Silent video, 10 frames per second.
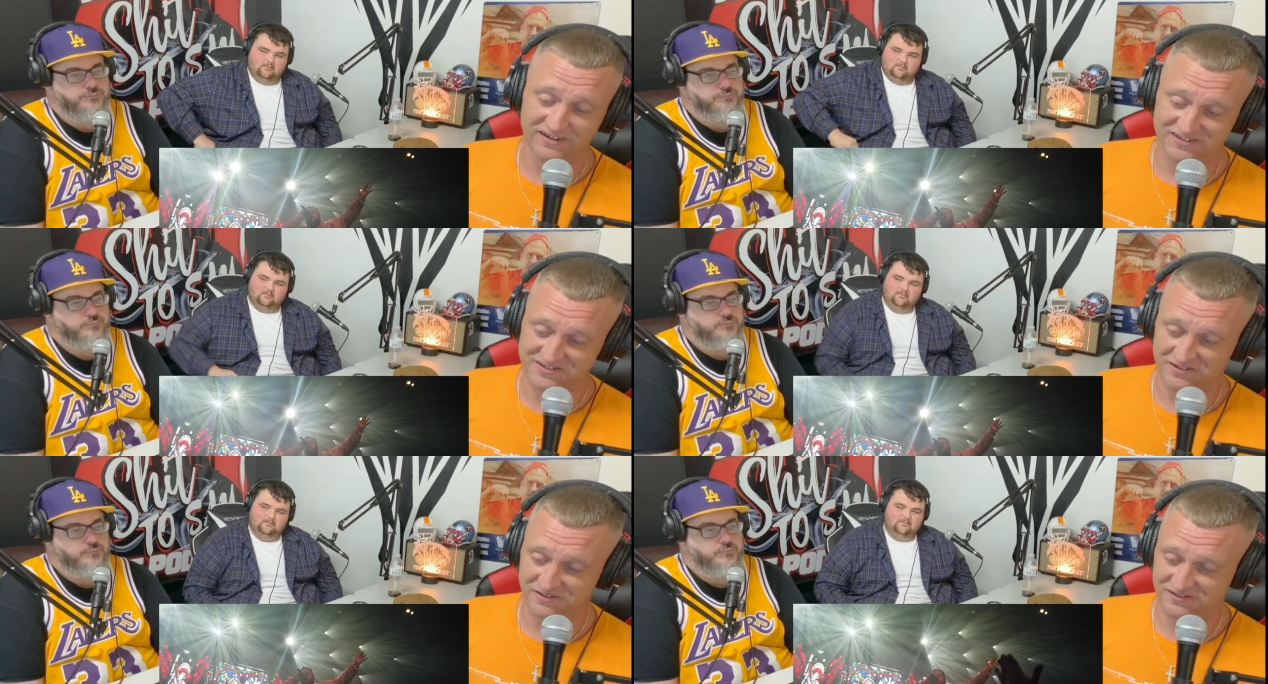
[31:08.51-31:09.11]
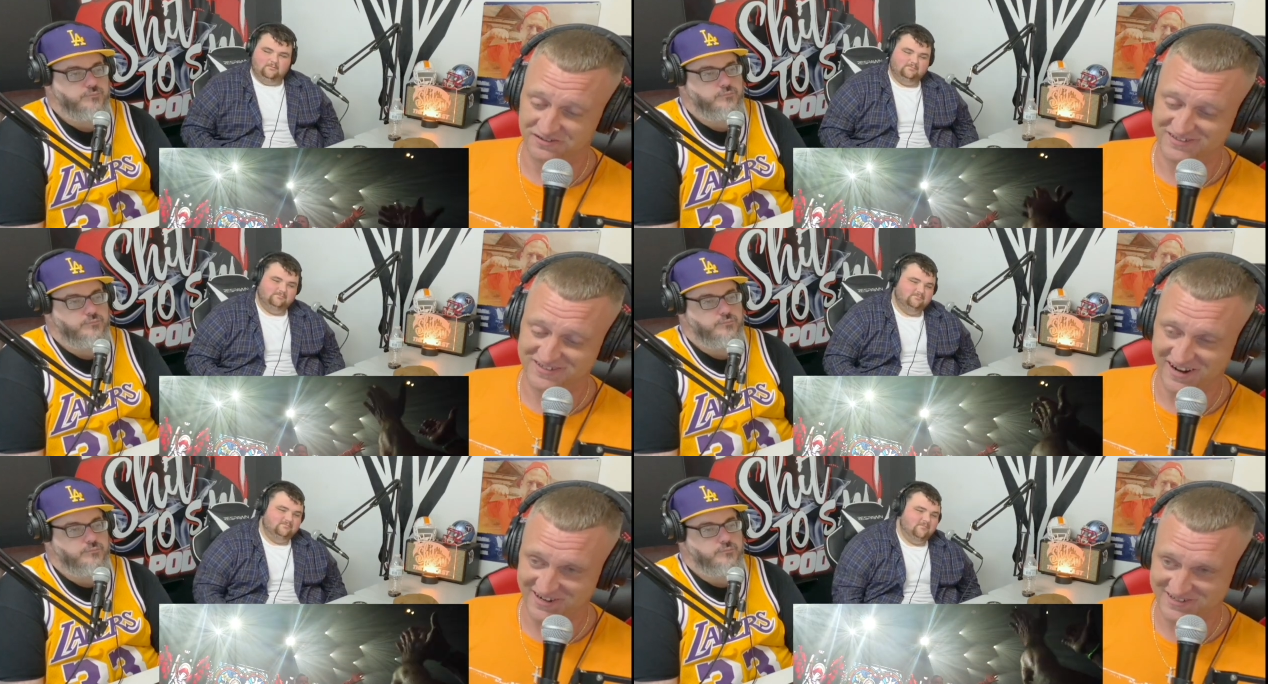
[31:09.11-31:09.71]
Speaker 1: it's uh
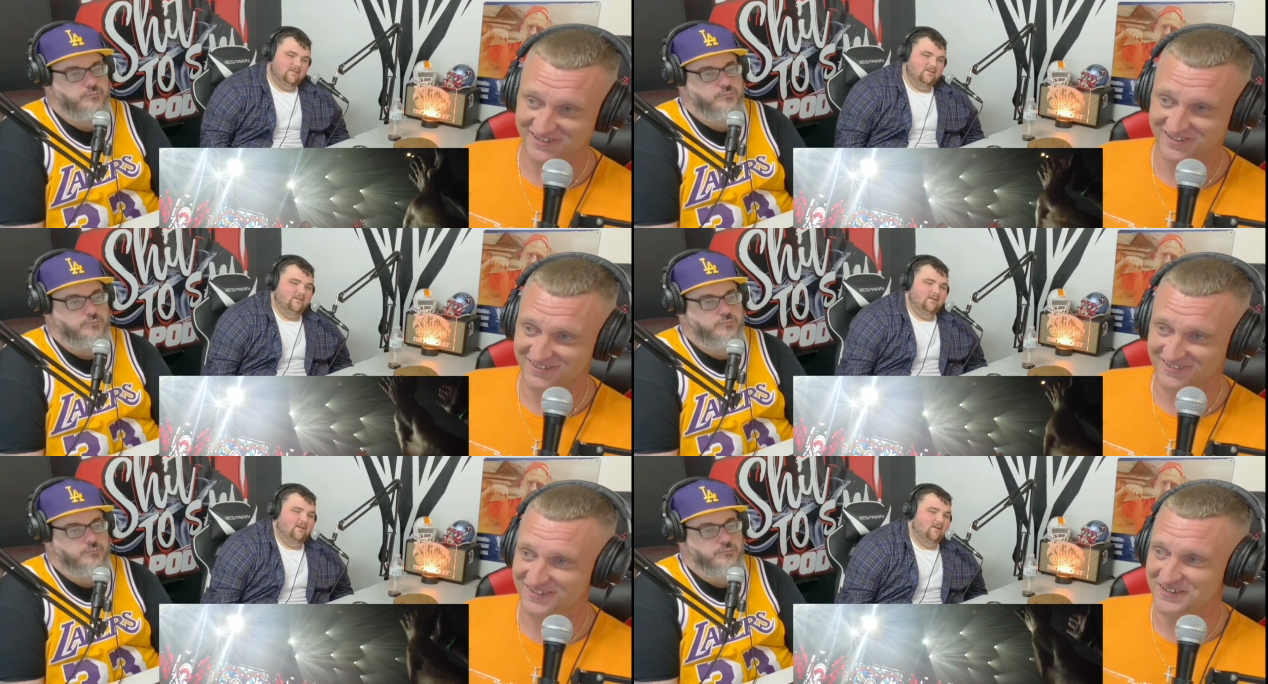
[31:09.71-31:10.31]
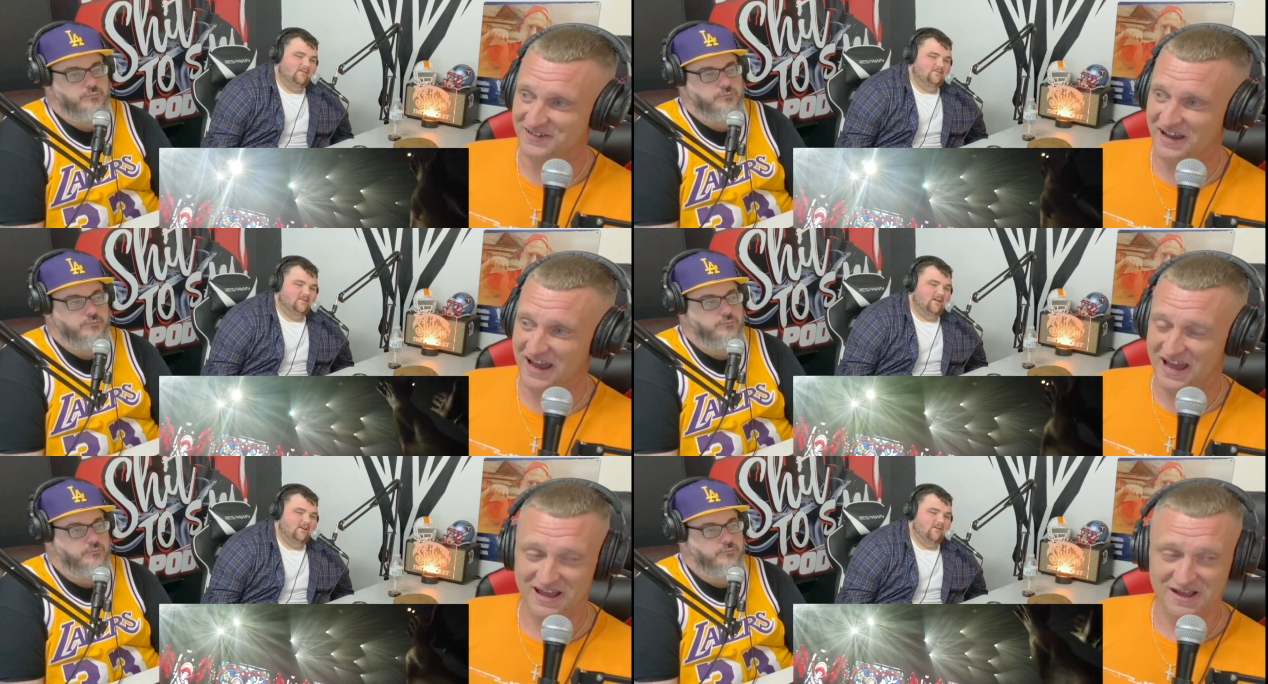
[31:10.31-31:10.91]
shout out Jelly. He, and
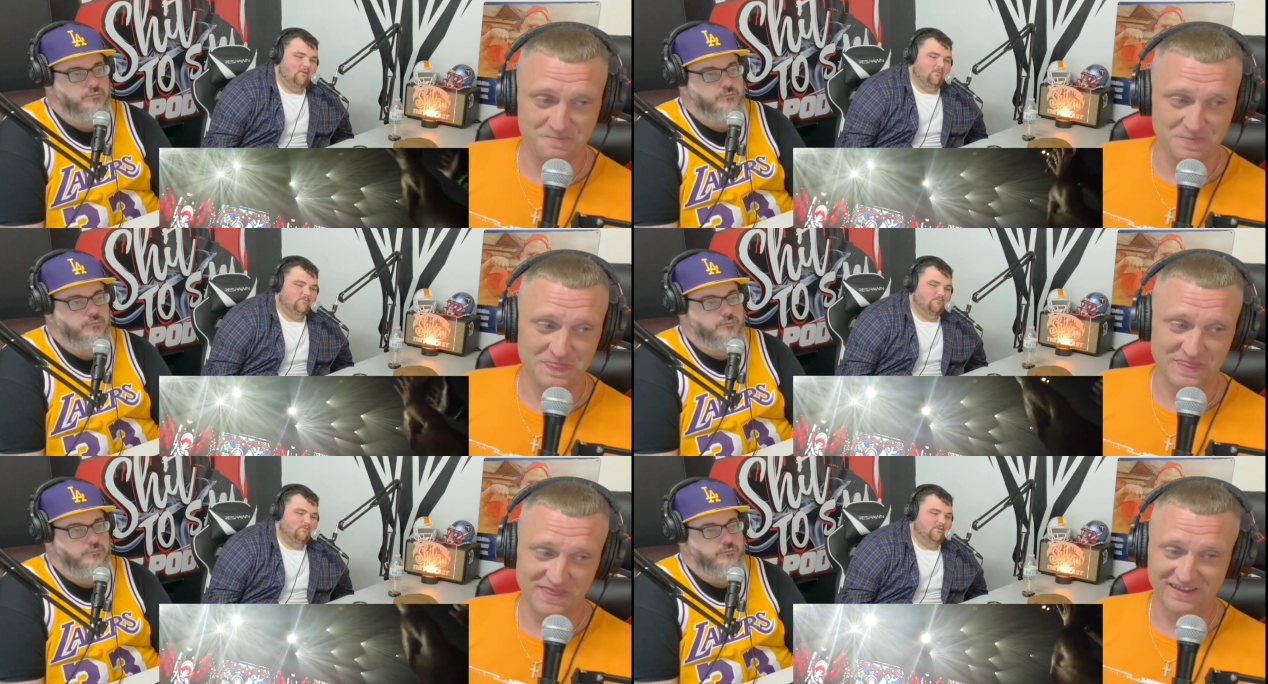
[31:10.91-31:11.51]
Chad Armes with the